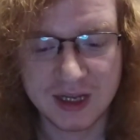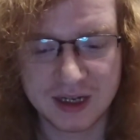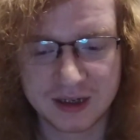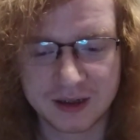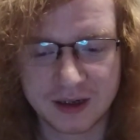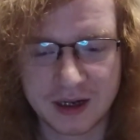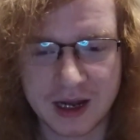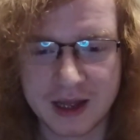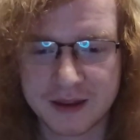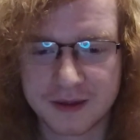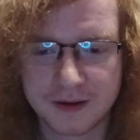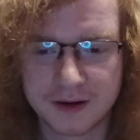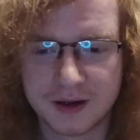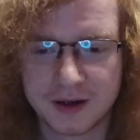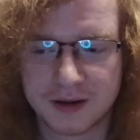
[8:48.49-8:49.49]
and I
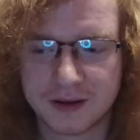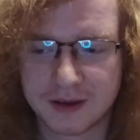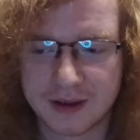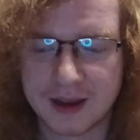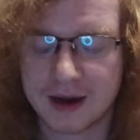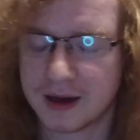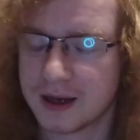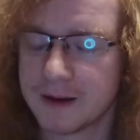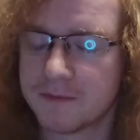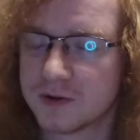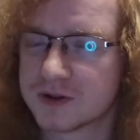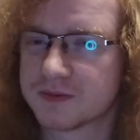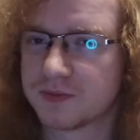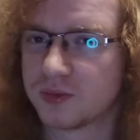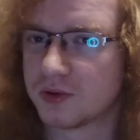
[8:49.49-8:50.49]
thought that game
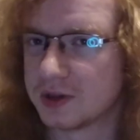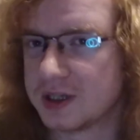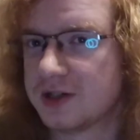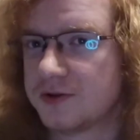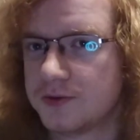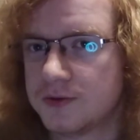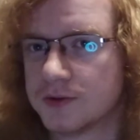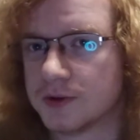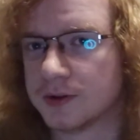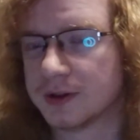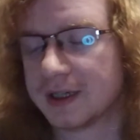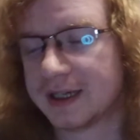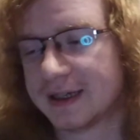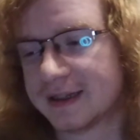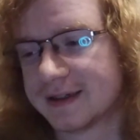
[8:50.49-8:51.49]
looked pretty cool,
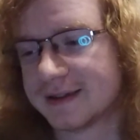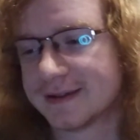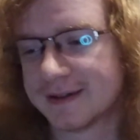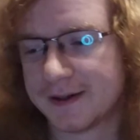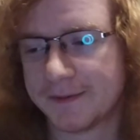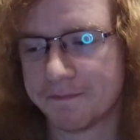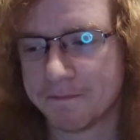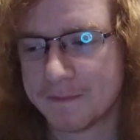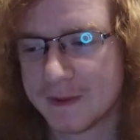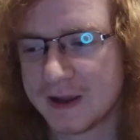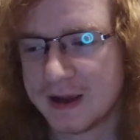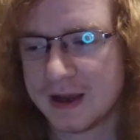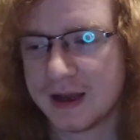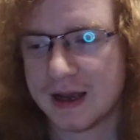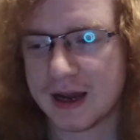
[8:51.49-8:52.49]
and
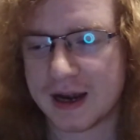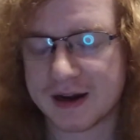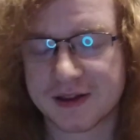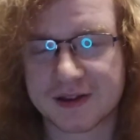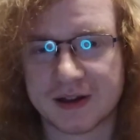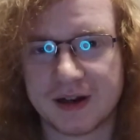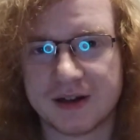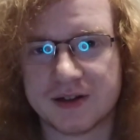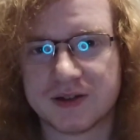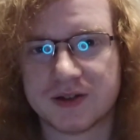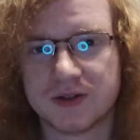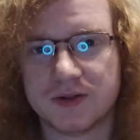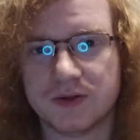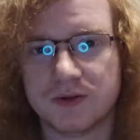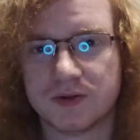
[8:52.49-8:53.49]
I decided
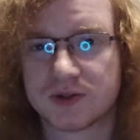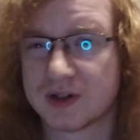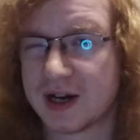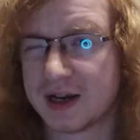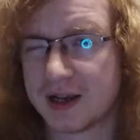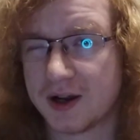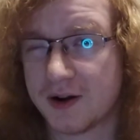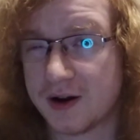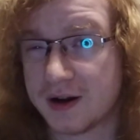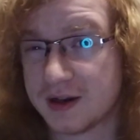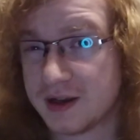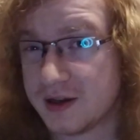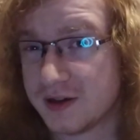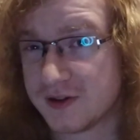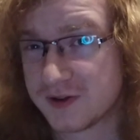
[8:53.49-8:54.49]
to try it out on
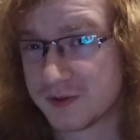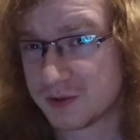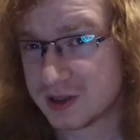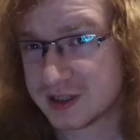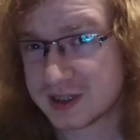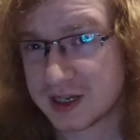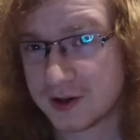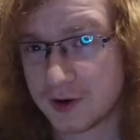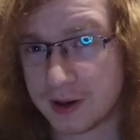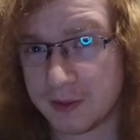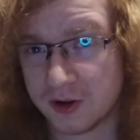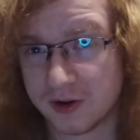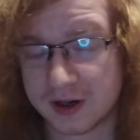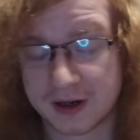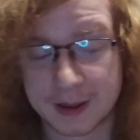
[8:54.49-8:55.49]
a Super Nintendo
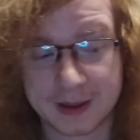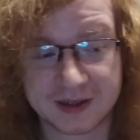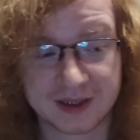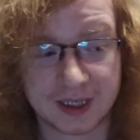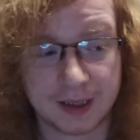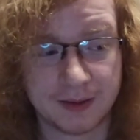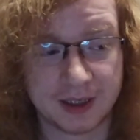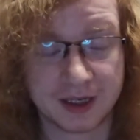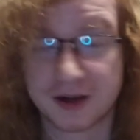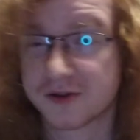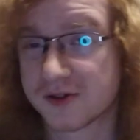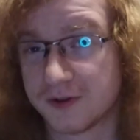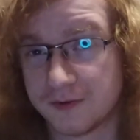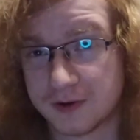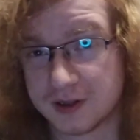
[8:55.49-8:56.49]
emulator at the time, and I
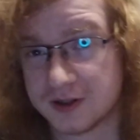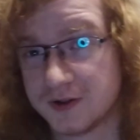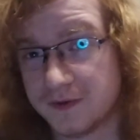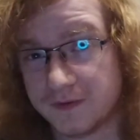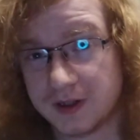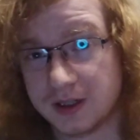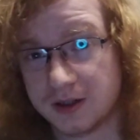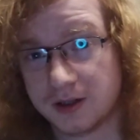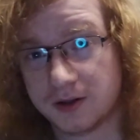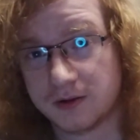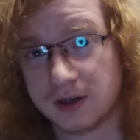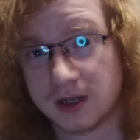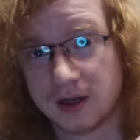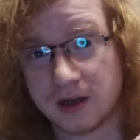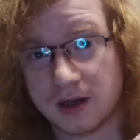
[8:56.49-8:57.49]
also want to do a video
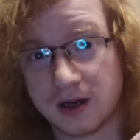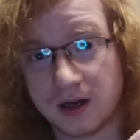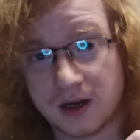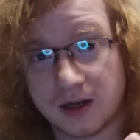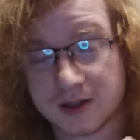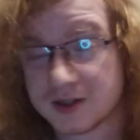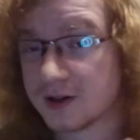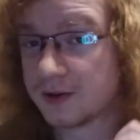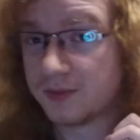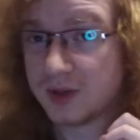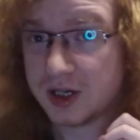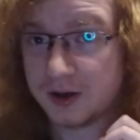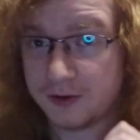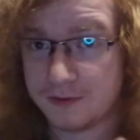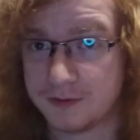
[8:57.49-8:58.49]
talking
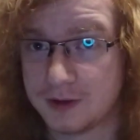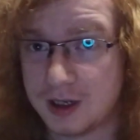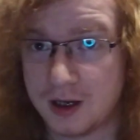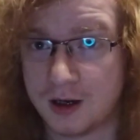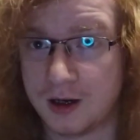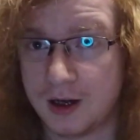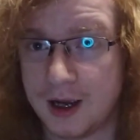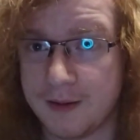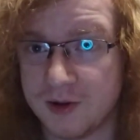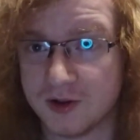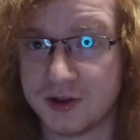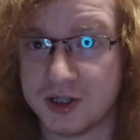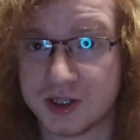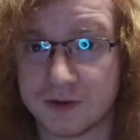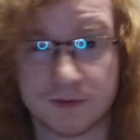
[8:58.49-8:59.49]
about
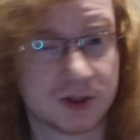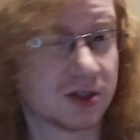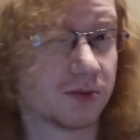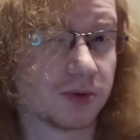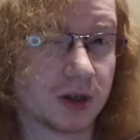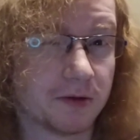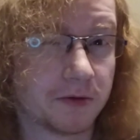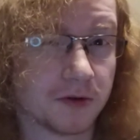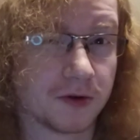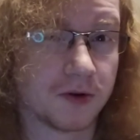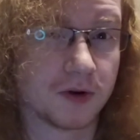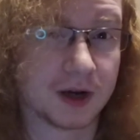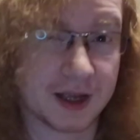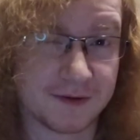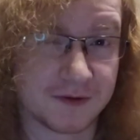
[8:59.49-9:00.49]
emulation, which I'll probably
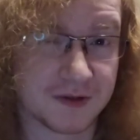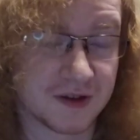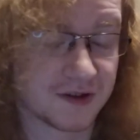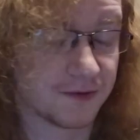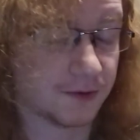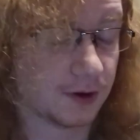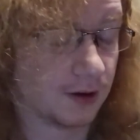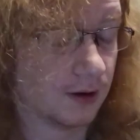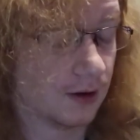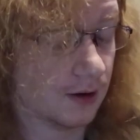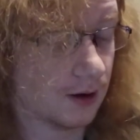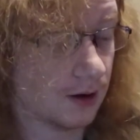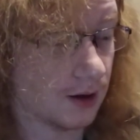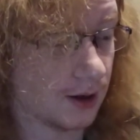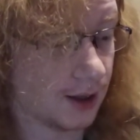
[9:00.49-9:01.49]
record after this one.
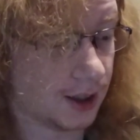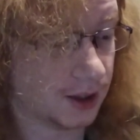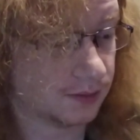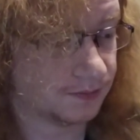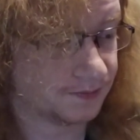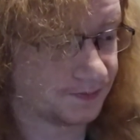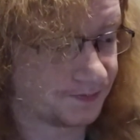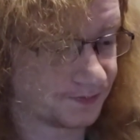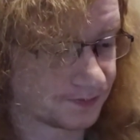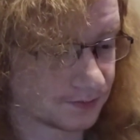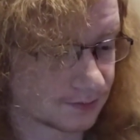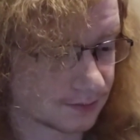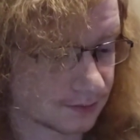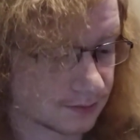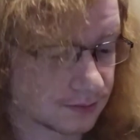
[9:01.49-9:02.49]
Um,
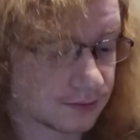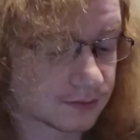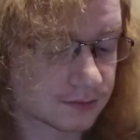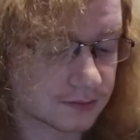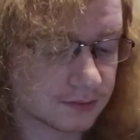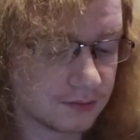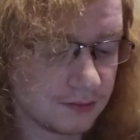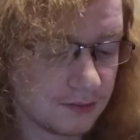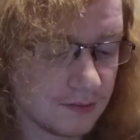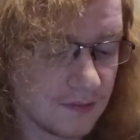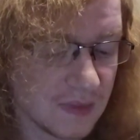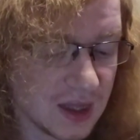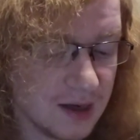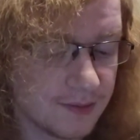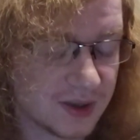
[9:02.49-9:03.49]

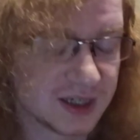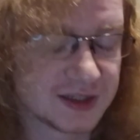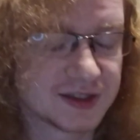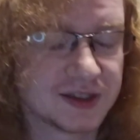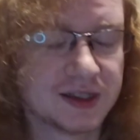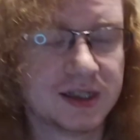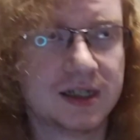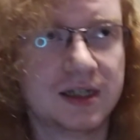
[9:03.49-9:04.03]
but